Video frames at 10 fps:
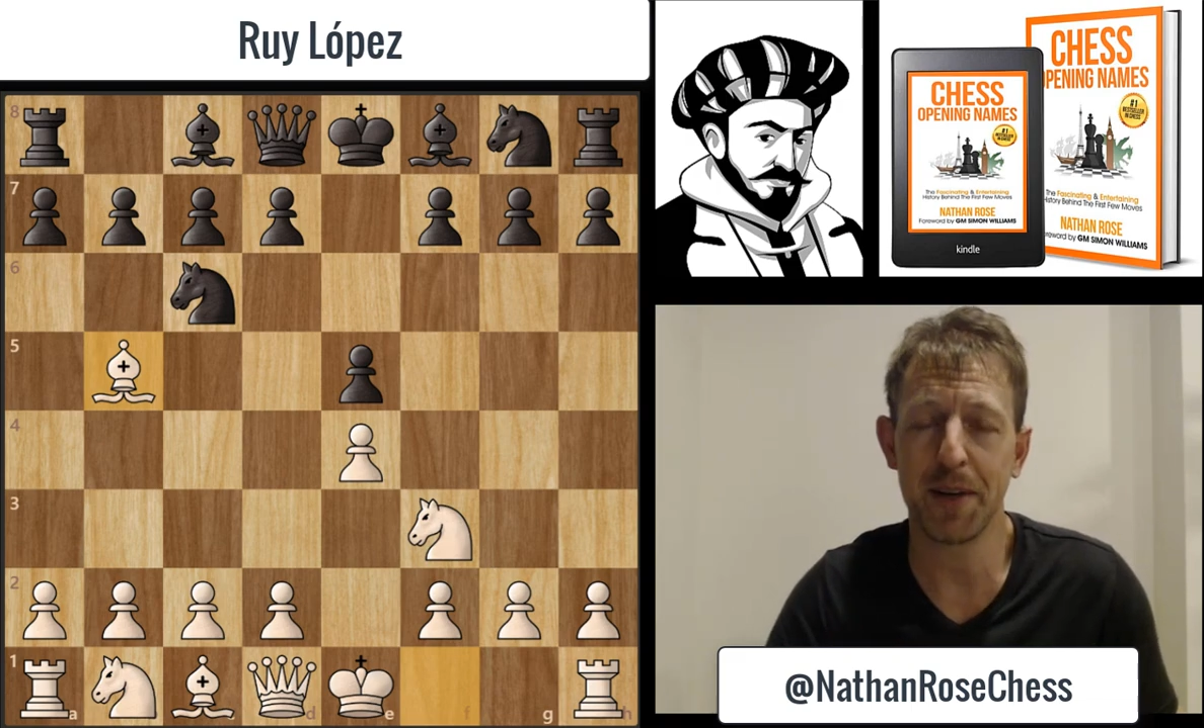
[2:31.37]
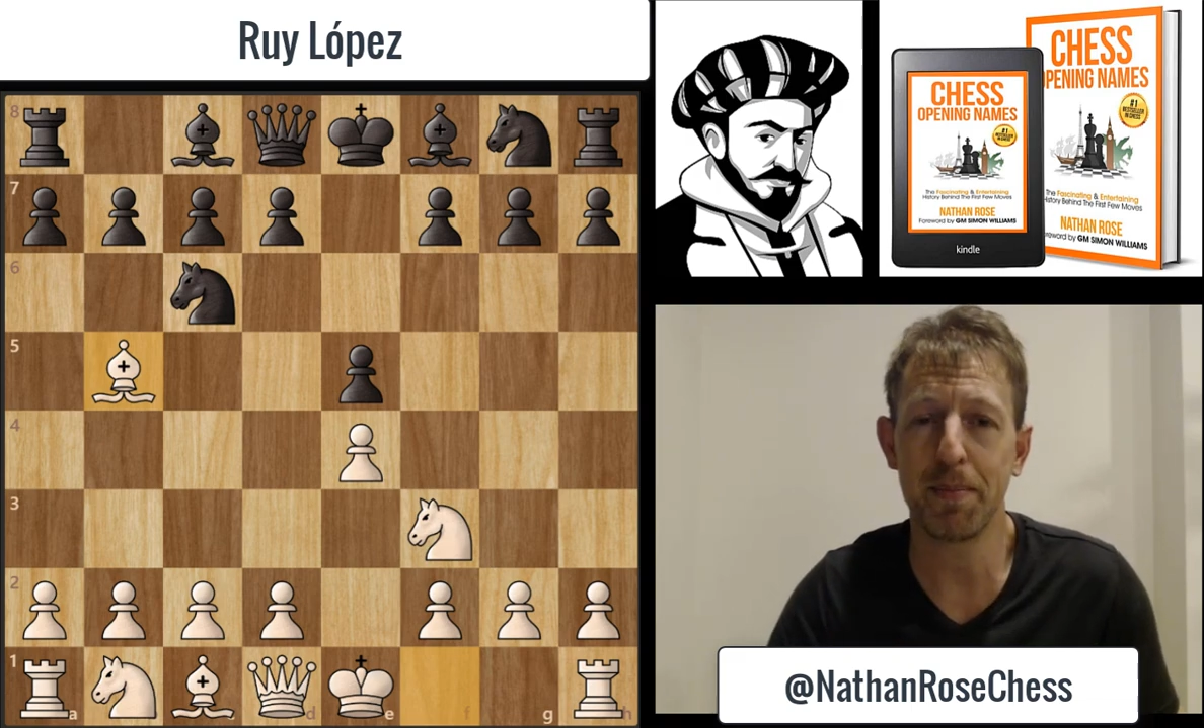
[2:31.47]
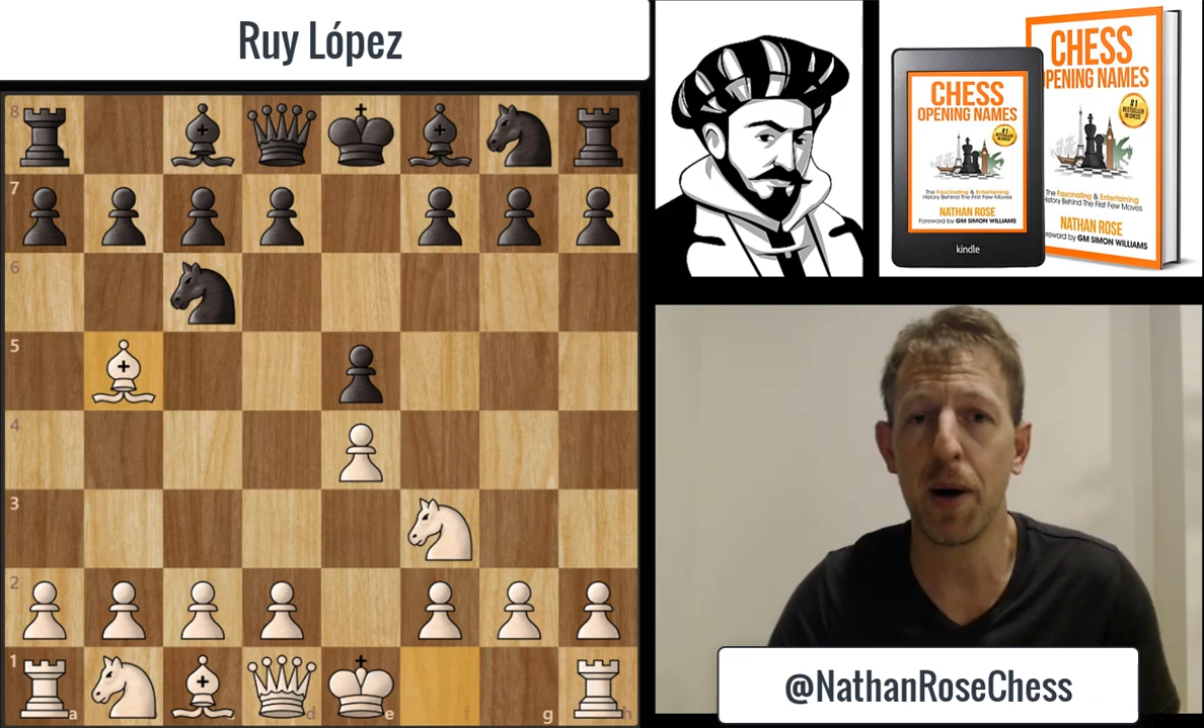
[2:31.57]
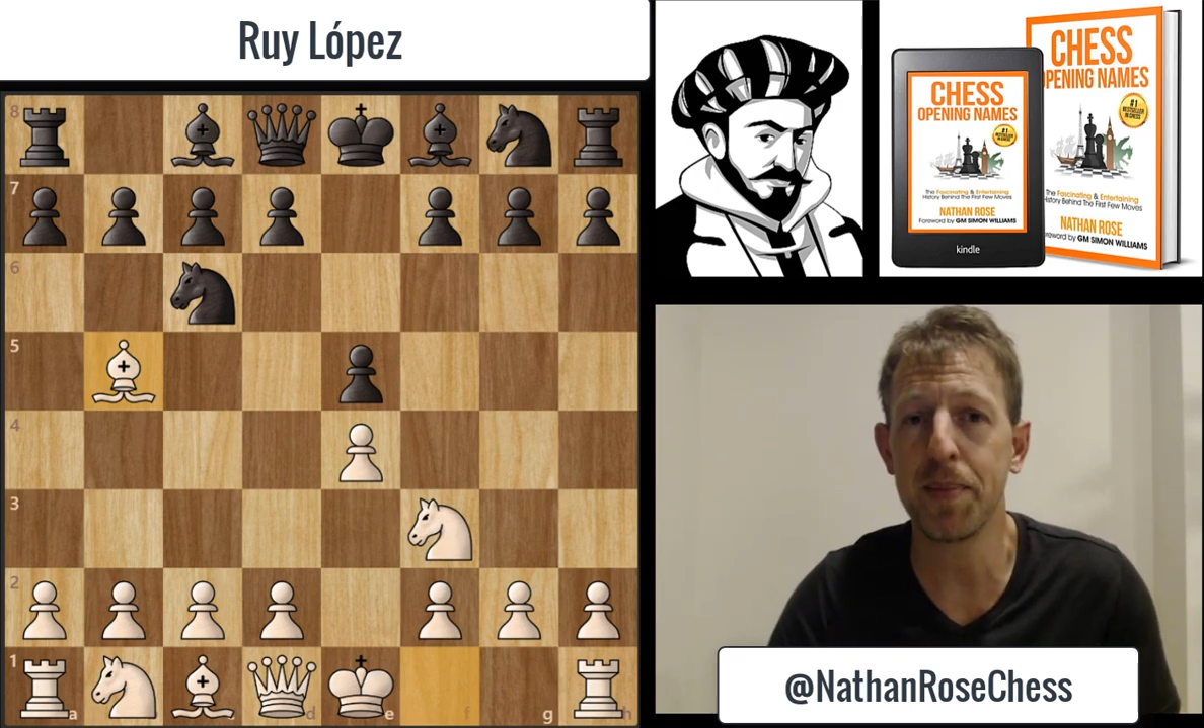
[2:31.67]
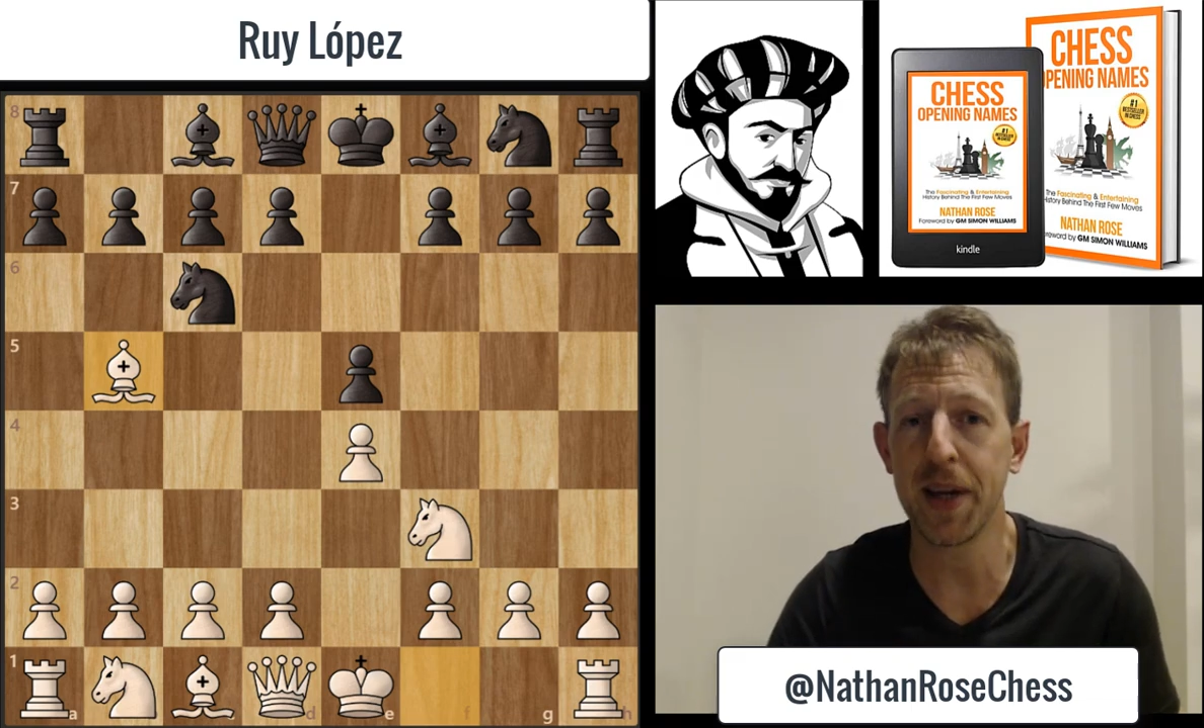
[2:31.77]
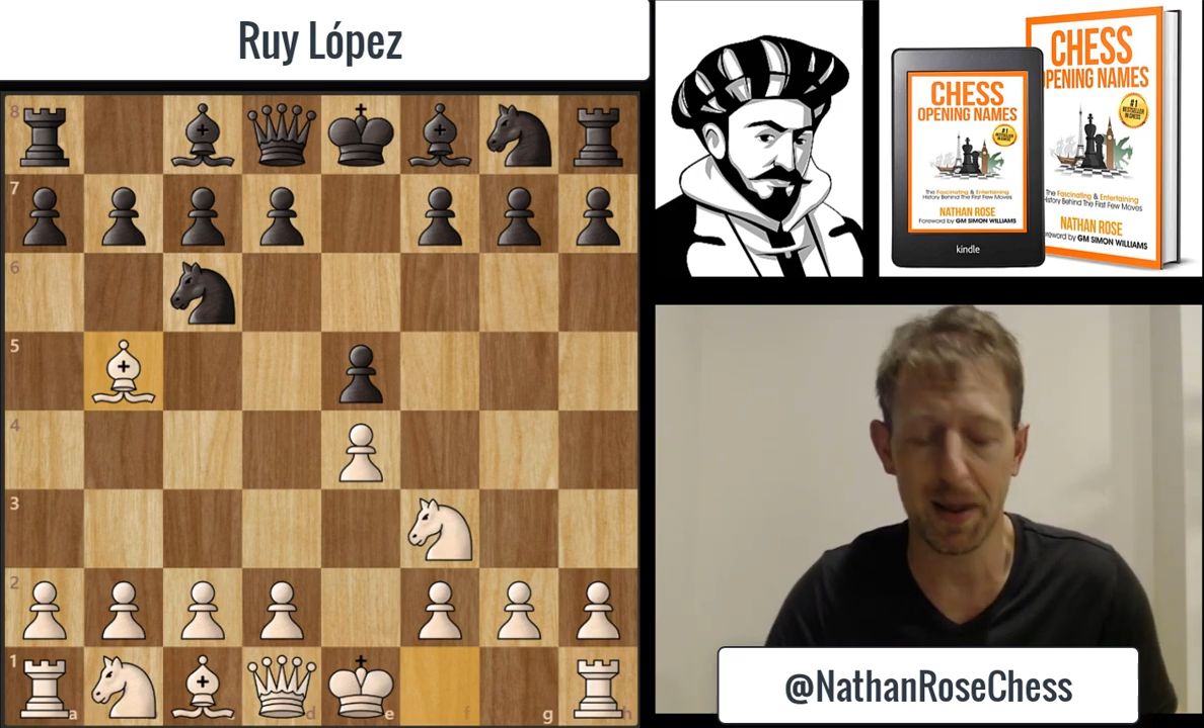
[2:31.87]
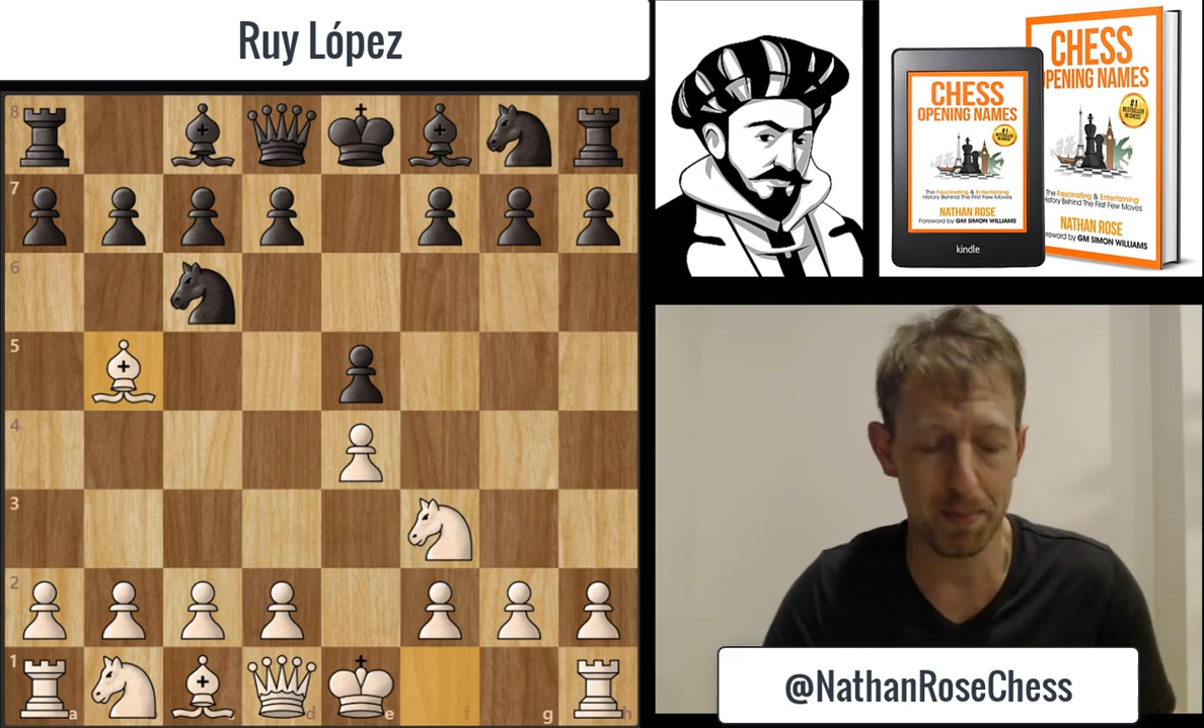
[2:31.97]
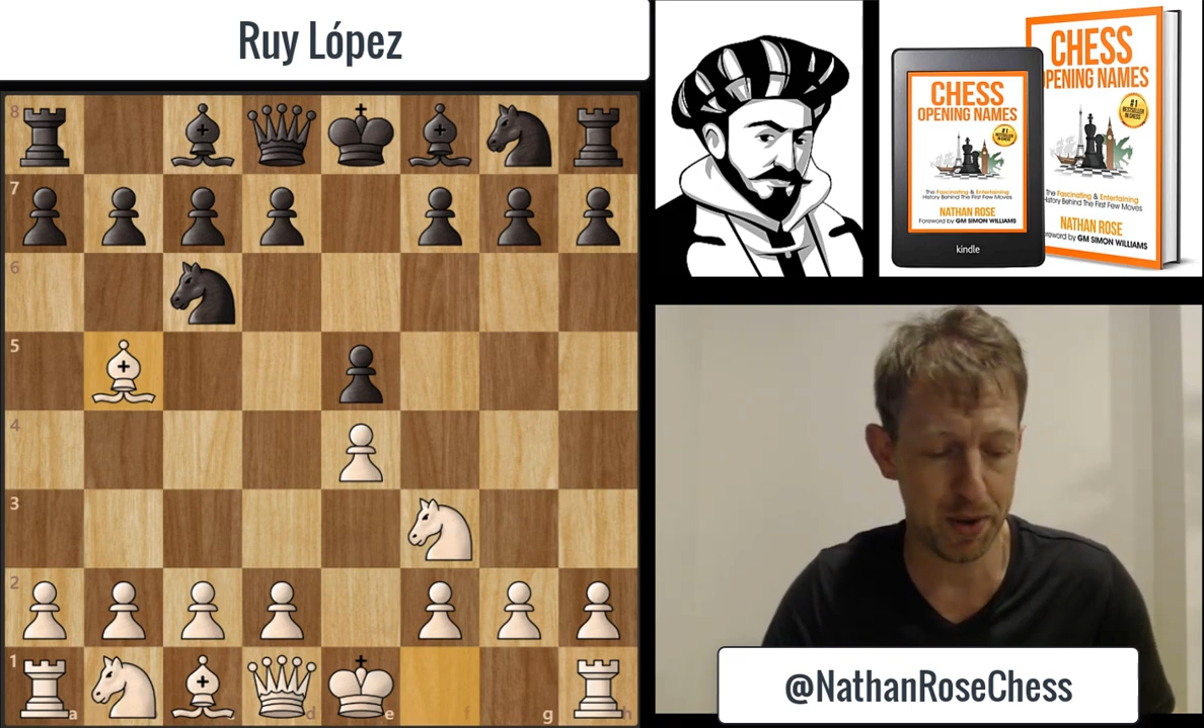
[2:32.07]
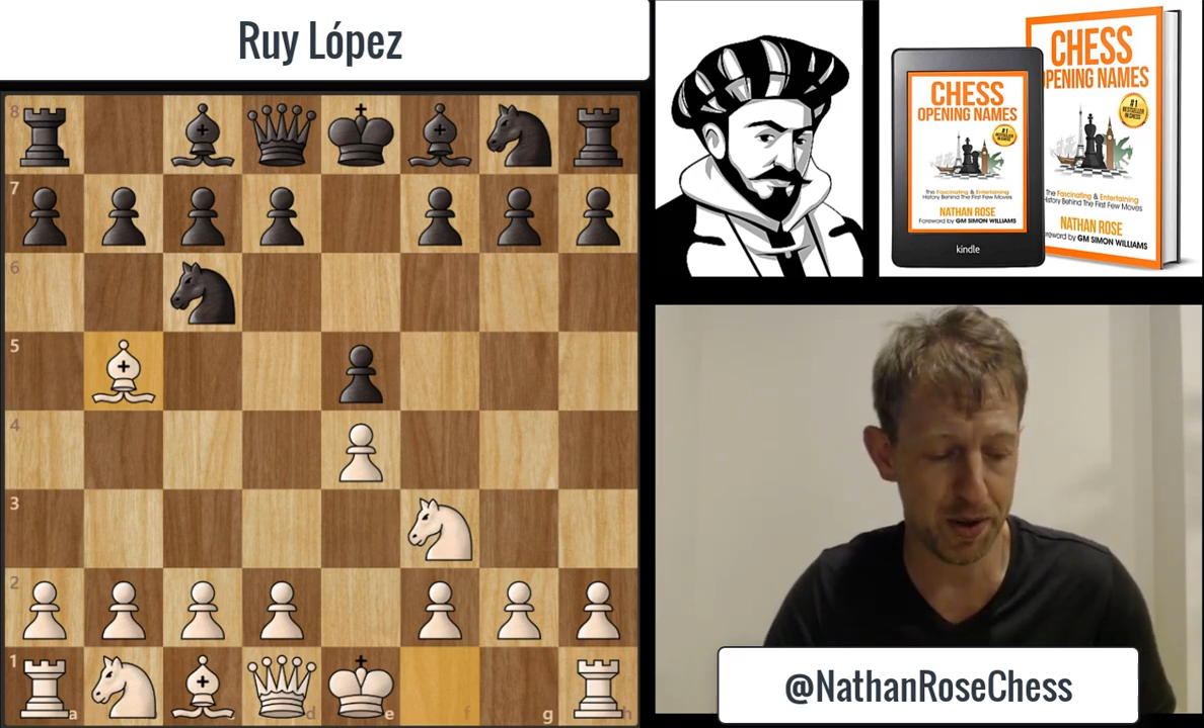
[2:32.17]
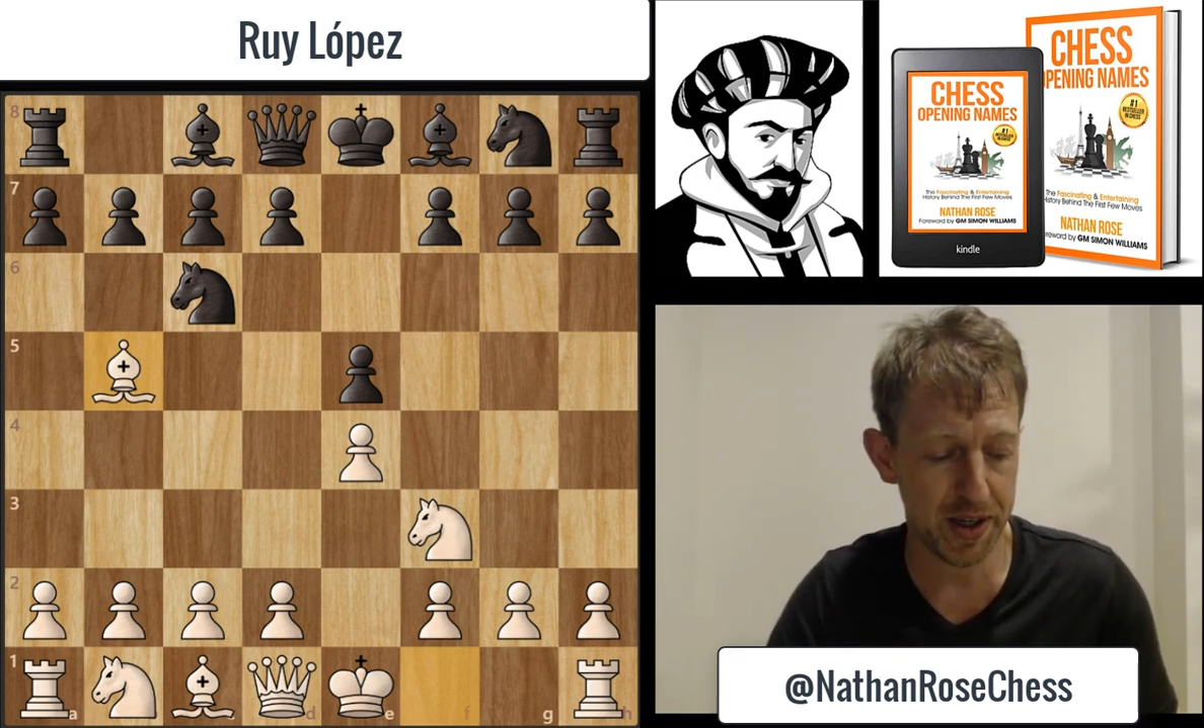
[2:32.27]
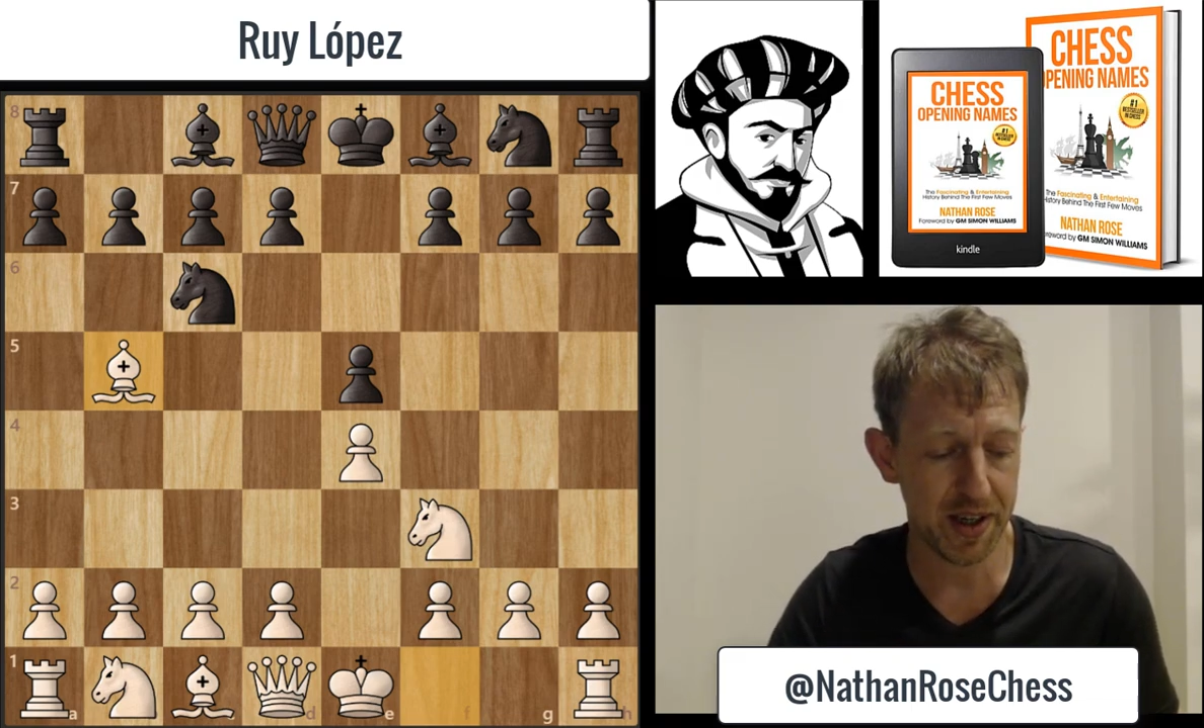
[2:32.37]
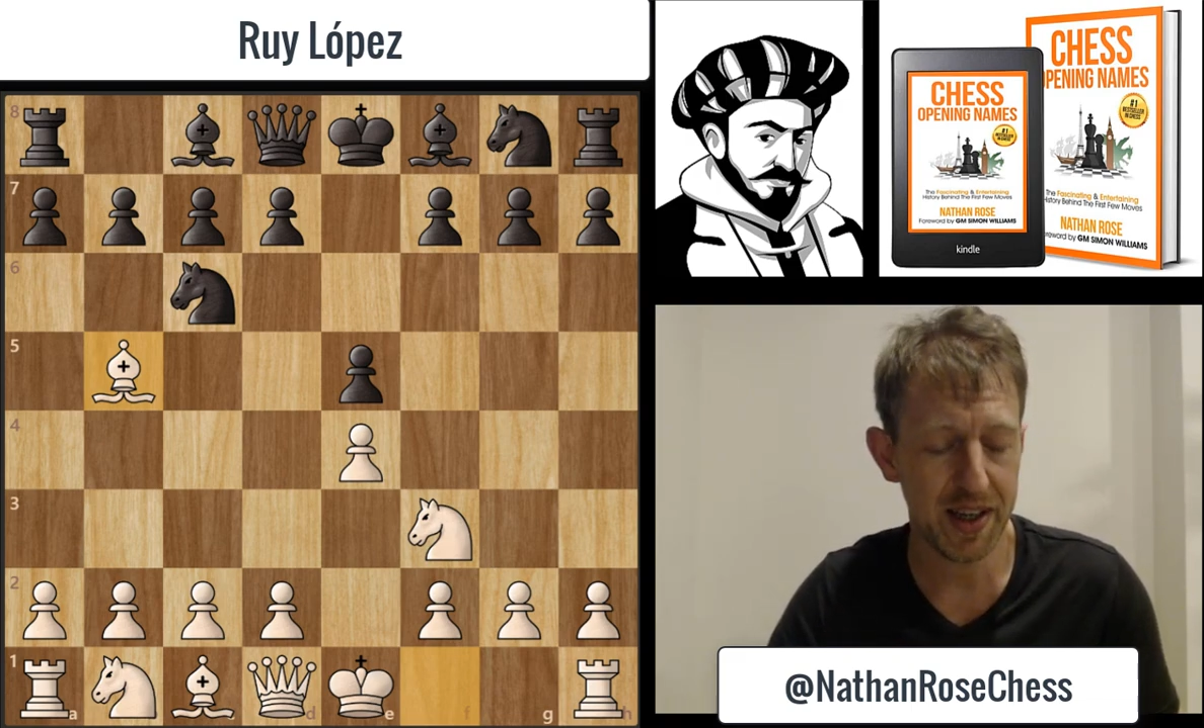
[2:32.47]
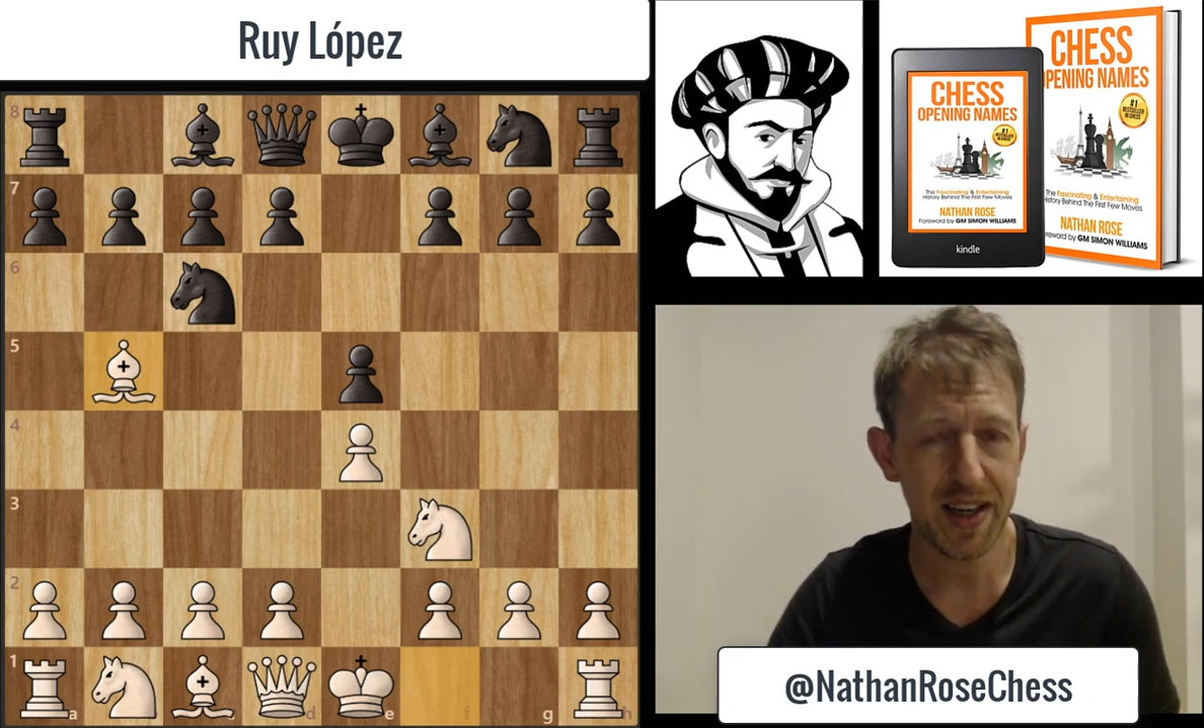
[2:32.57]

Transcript: a popular book.